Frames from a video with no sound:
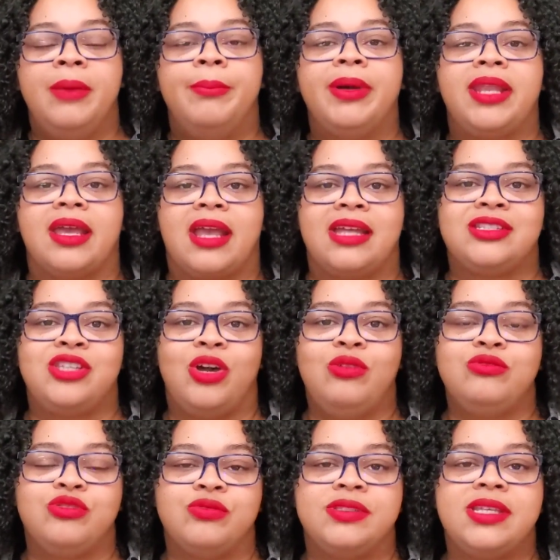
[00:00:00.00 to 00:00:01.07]
But like I
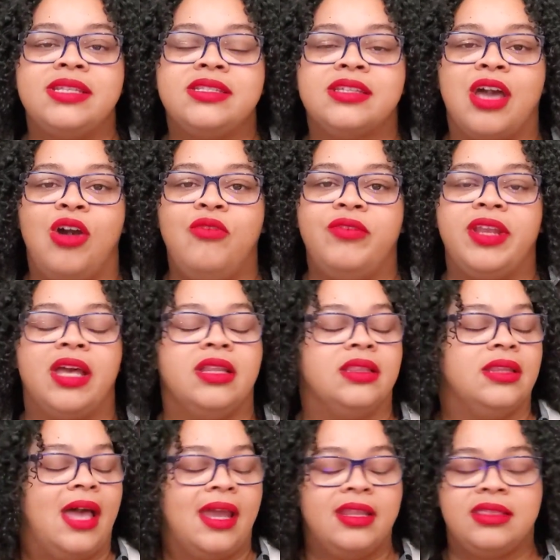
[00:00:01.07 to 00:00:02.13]
told you, since COVID, a
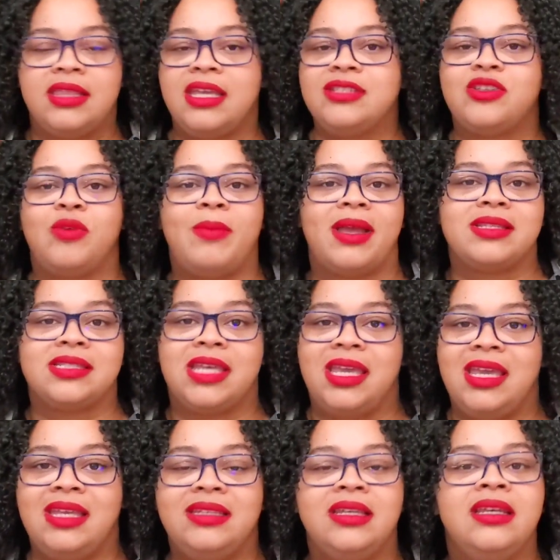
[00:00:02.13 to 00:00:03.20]
lot of things on my
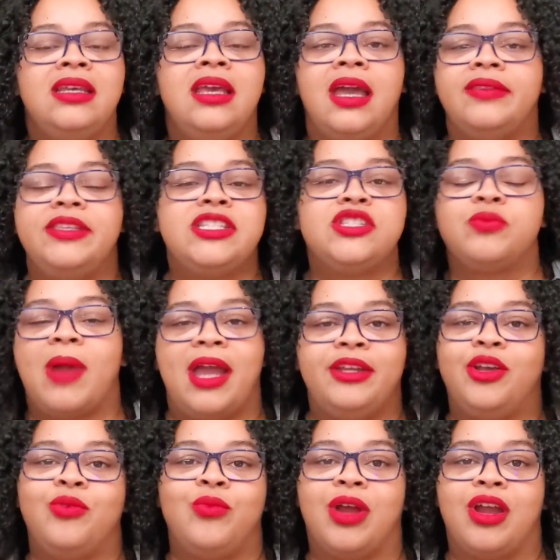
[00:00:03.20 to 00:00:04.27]
skin, this is why I
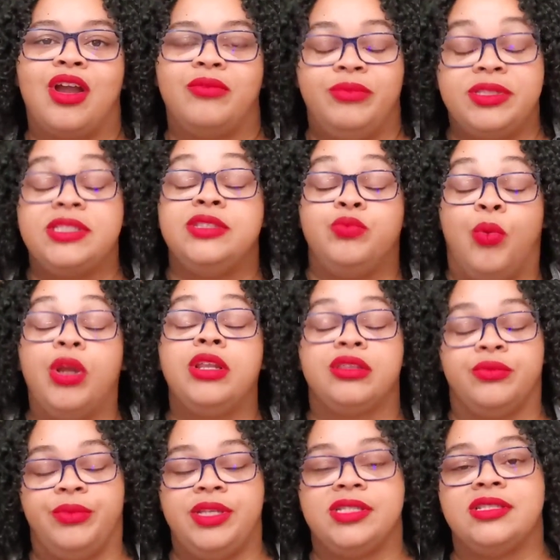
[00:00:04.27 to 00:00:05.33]
don't wear, this is one of
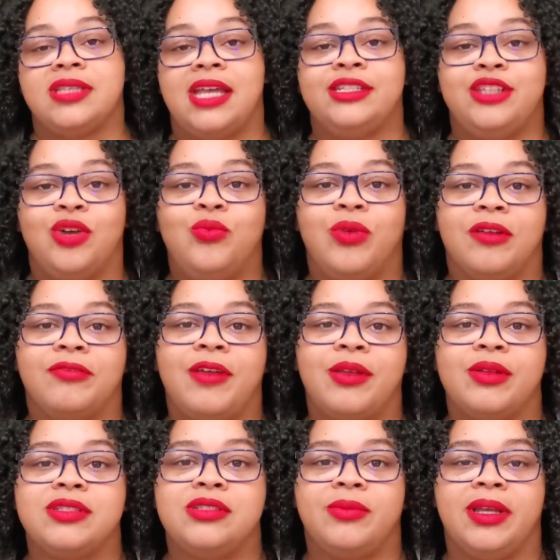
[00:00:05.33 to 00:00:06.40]
the reasons I don't wear
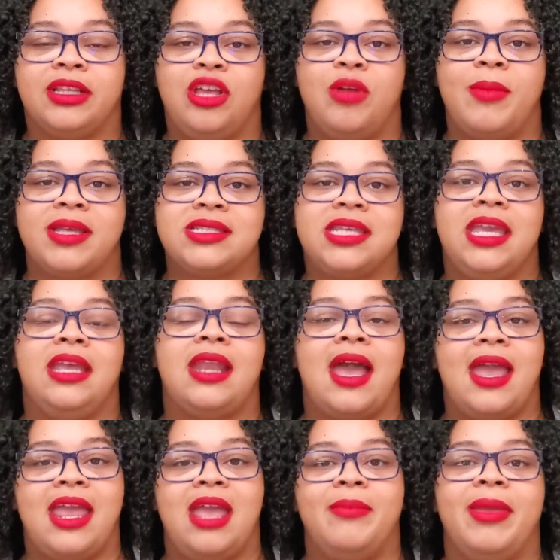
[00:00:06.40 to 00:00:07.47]
fragrance directly on my skin.
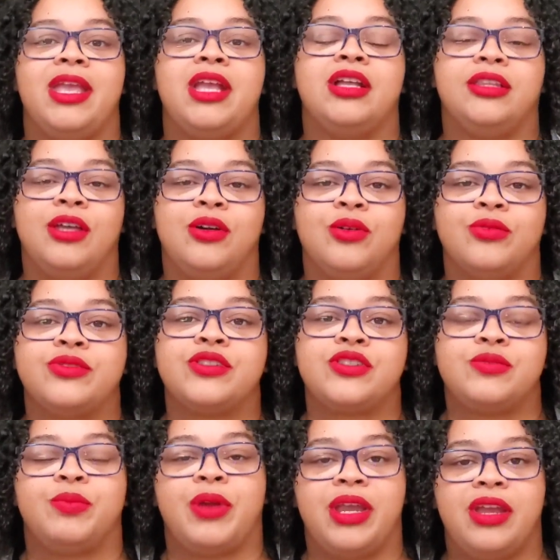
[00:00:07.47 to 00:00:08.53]
I am a clothes
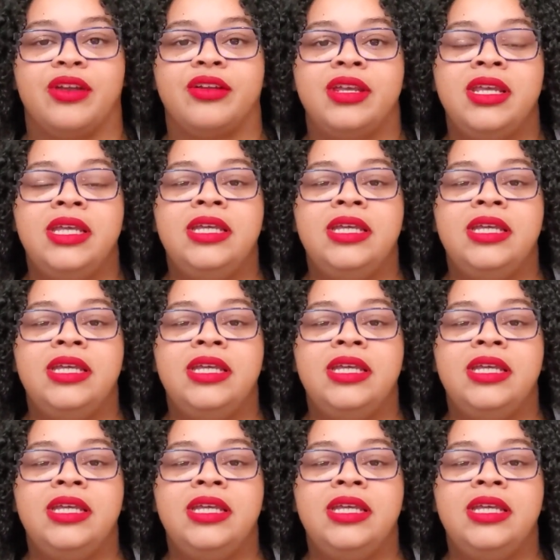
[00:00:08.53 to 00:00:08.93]
sprayer.